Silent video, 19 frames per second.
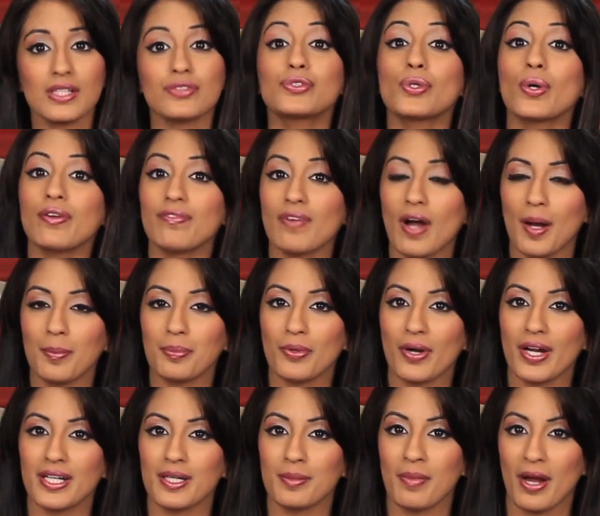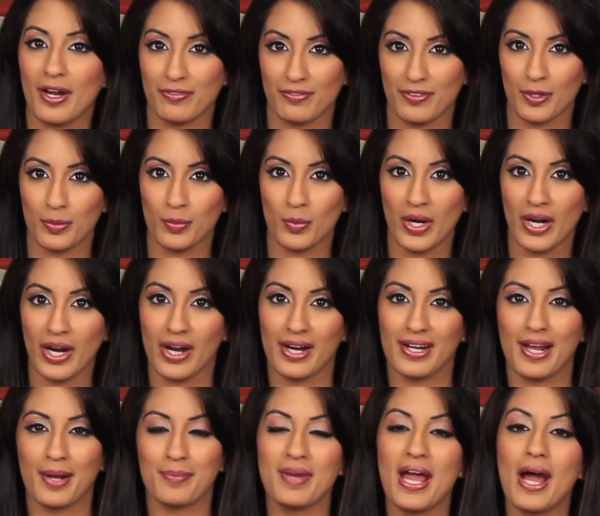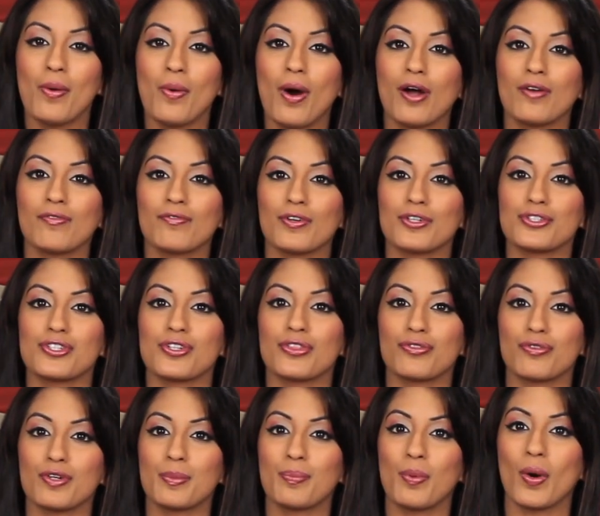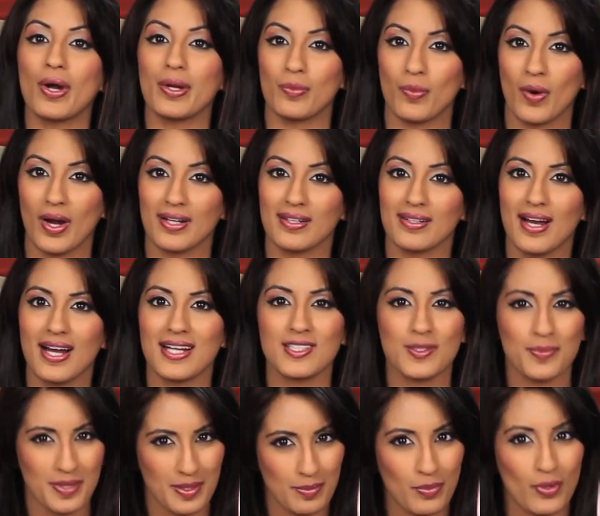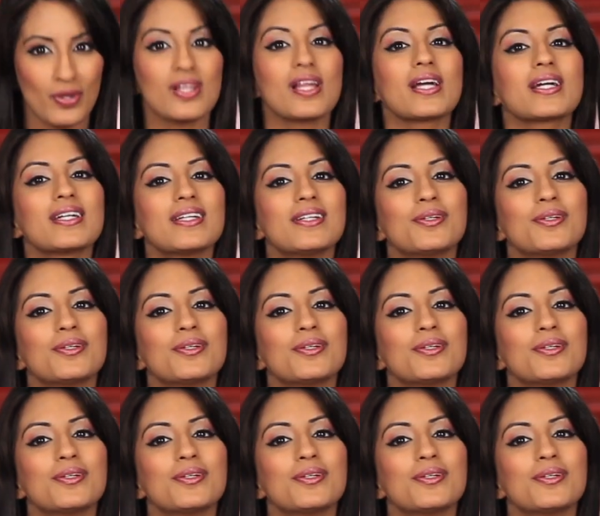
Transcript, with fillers: So I've upgraded my firmware and I'm now on version 3.1. I speak more like a